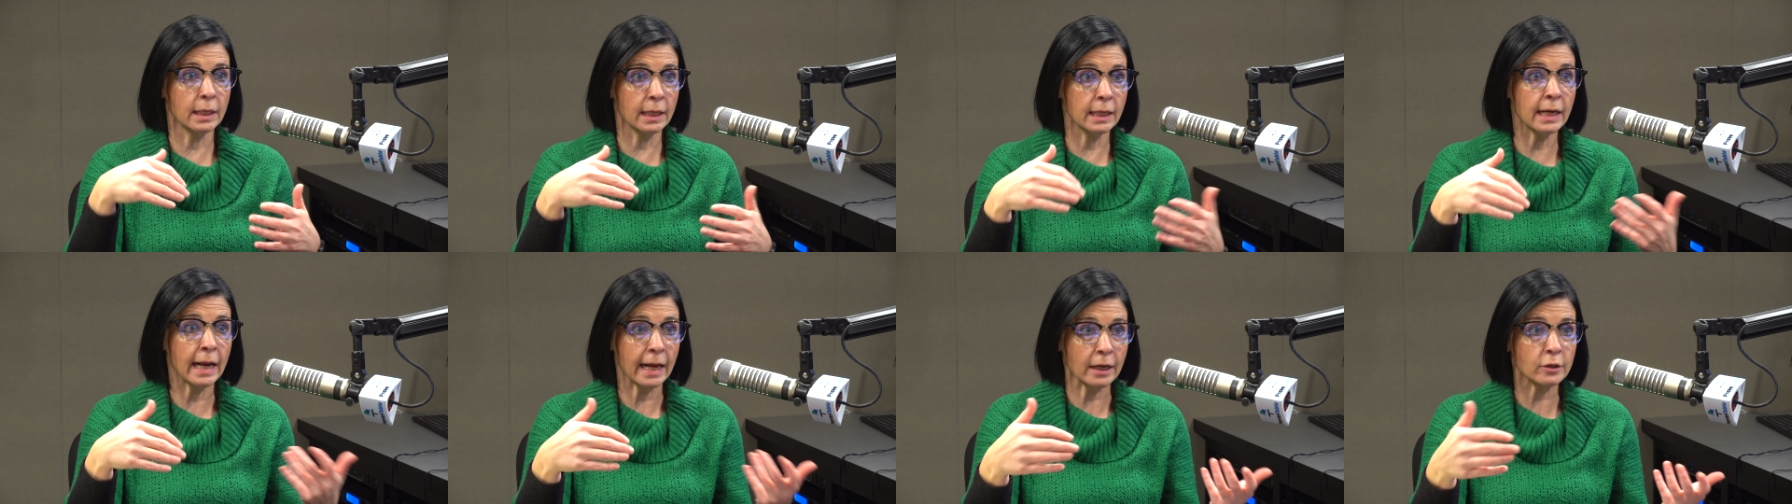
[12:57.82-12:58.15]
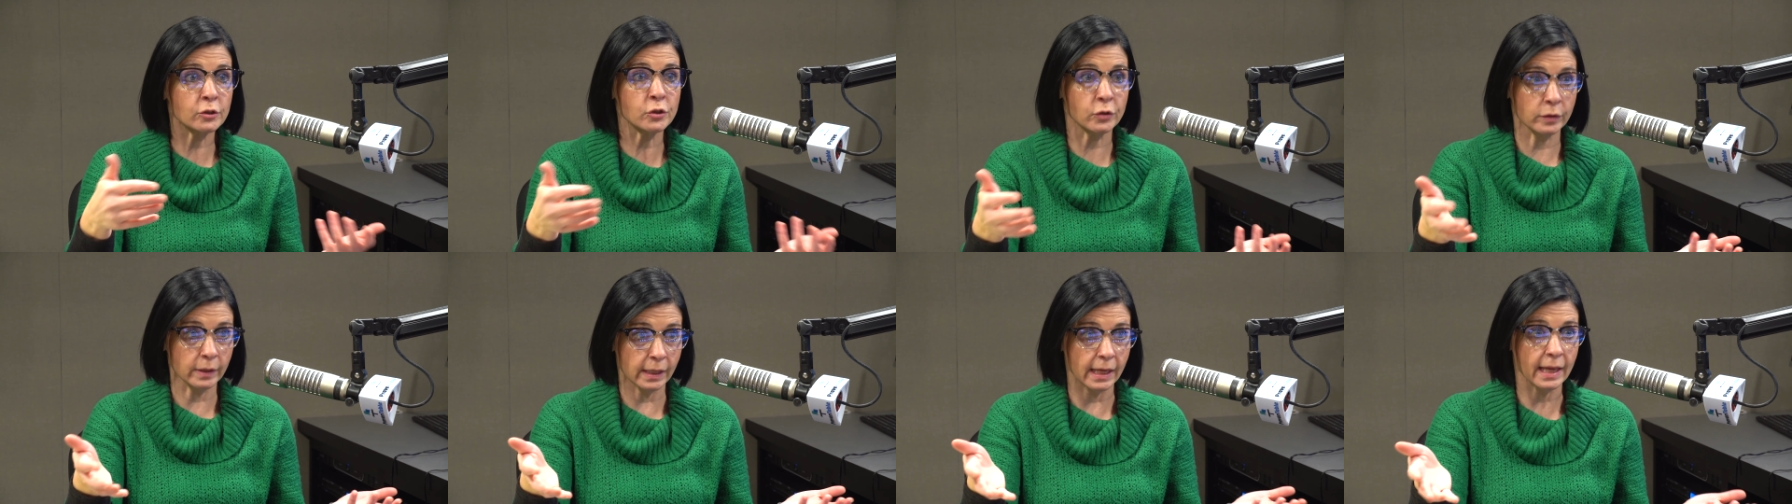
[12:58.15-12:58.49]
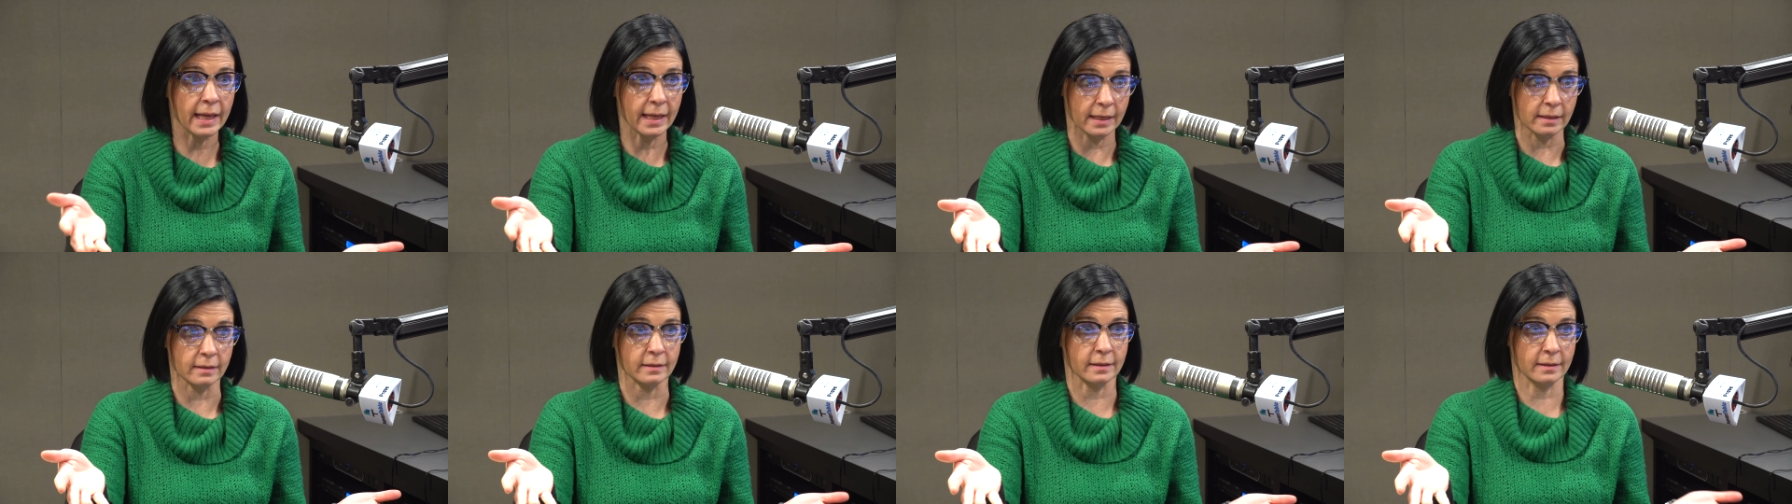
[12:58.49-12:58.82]
it actually
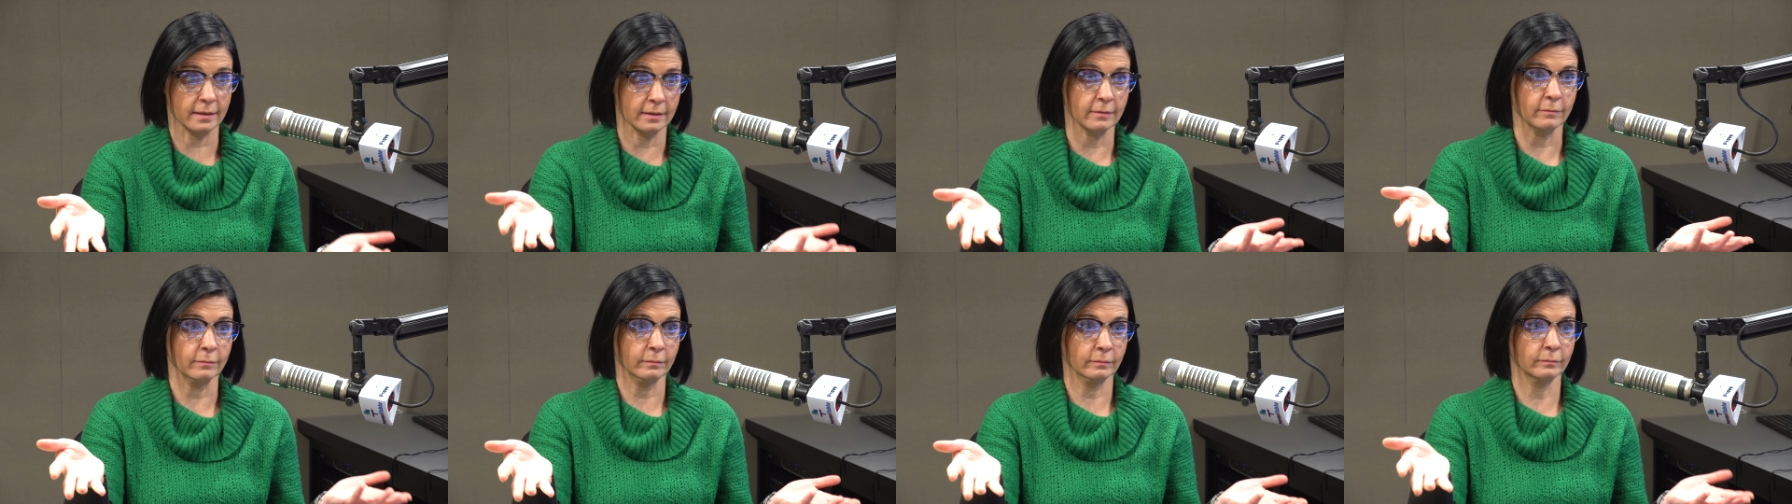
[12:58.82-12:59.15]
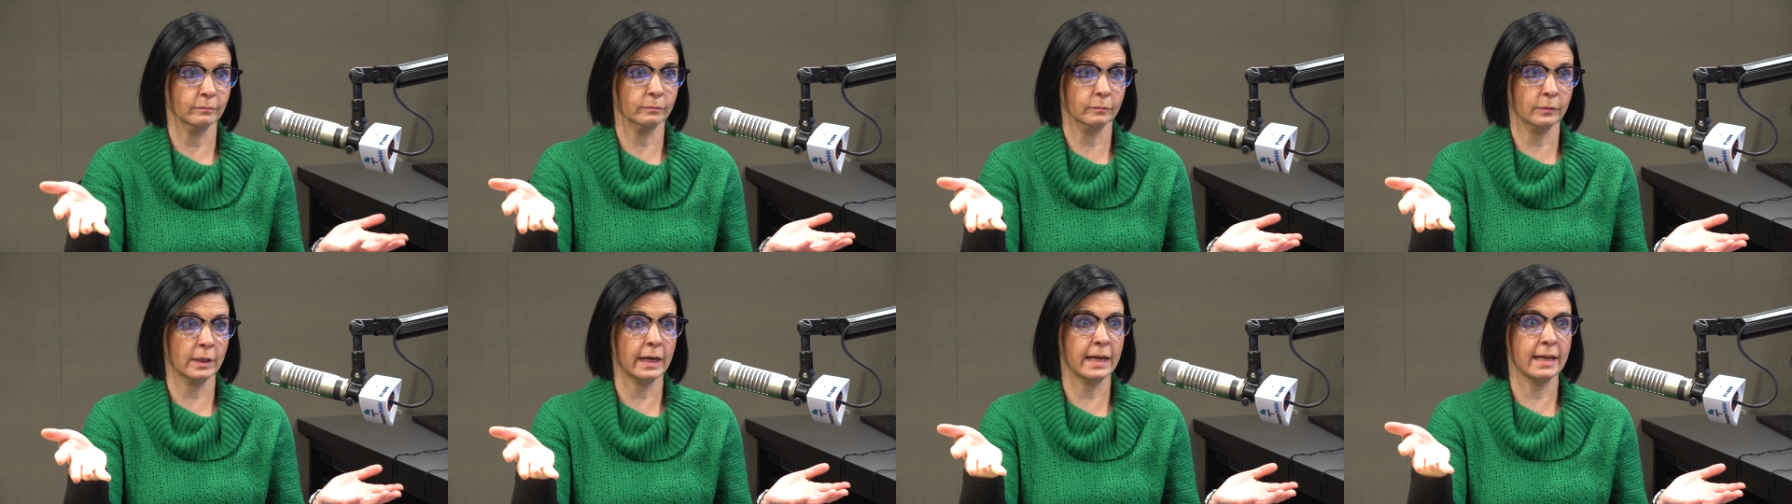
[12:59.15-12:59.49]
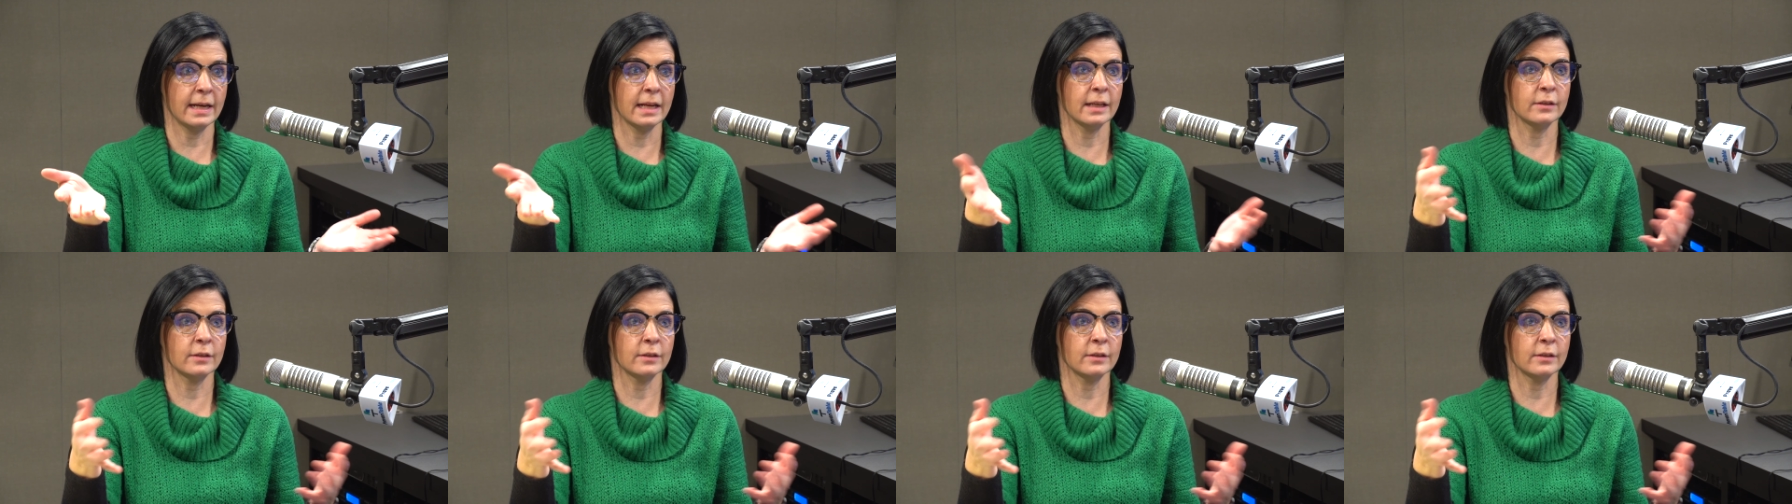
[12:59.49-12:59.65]
is. Right. Right.